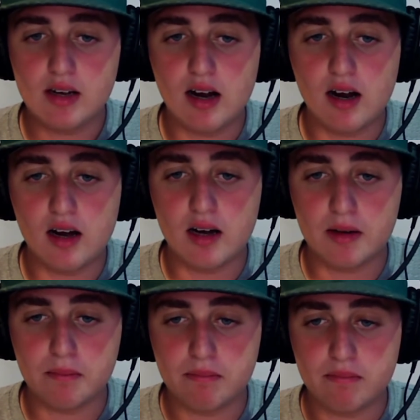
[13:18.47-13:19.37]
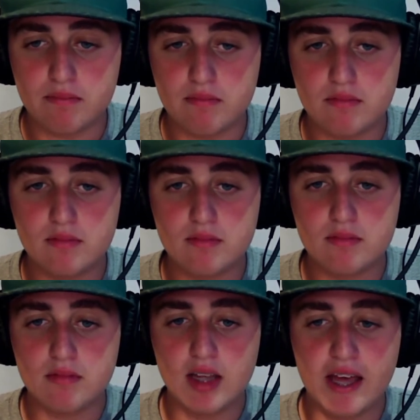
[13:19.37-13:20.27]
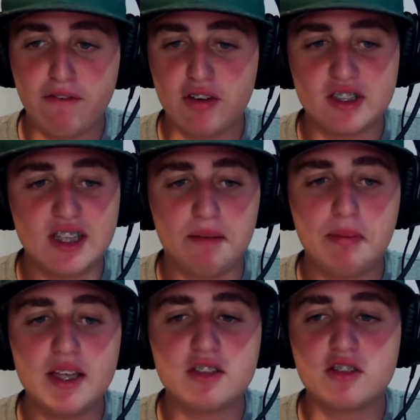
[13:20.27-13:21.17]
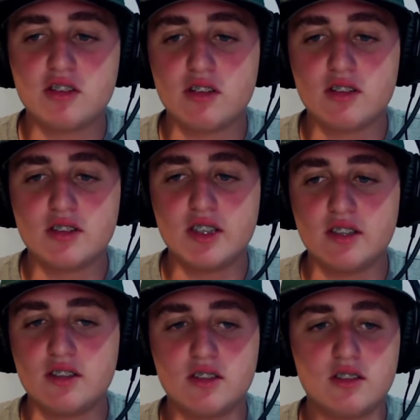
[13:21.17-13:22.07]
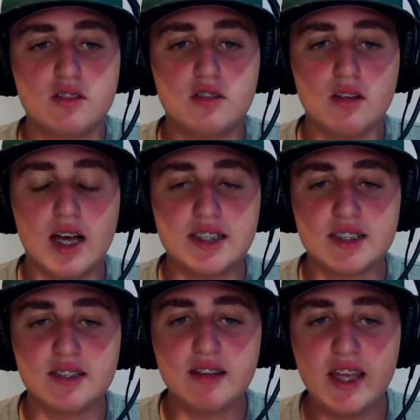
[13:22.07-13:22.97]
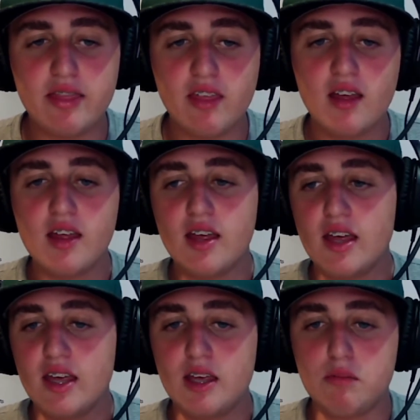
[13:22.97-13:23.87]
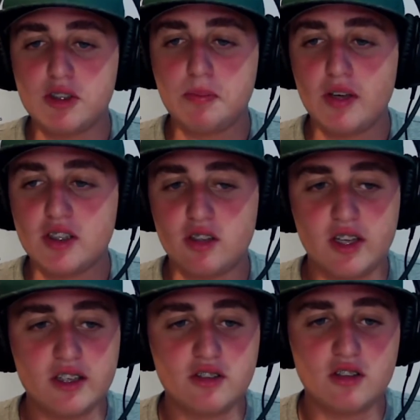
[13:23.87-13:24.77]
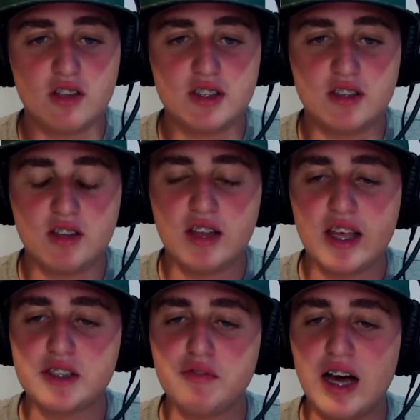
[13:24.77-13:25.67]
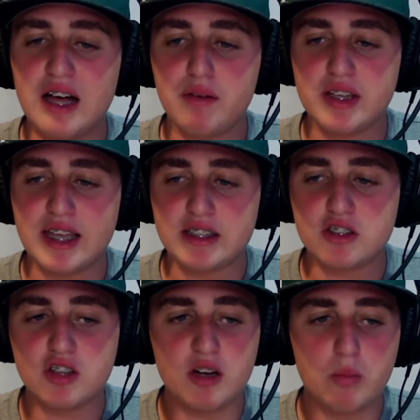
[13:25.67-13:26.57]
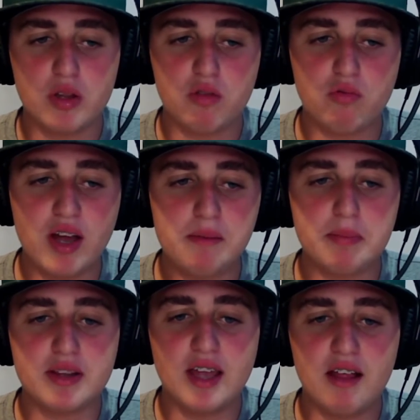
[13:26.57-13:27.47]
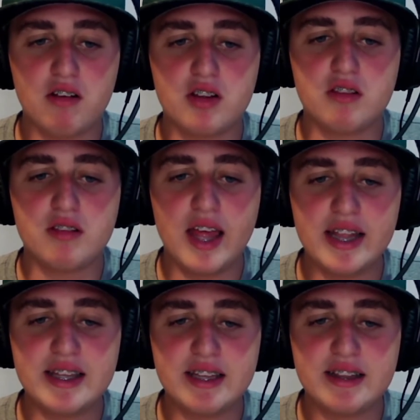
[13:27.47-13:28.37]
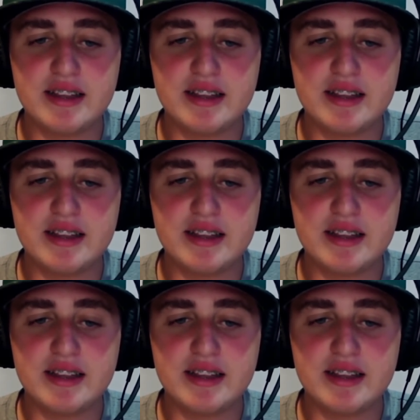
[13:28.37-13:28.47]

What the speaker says: Eflin has not pitched since July 16th. He was placed on the injured list in the days following that start with right patellar tendinitis.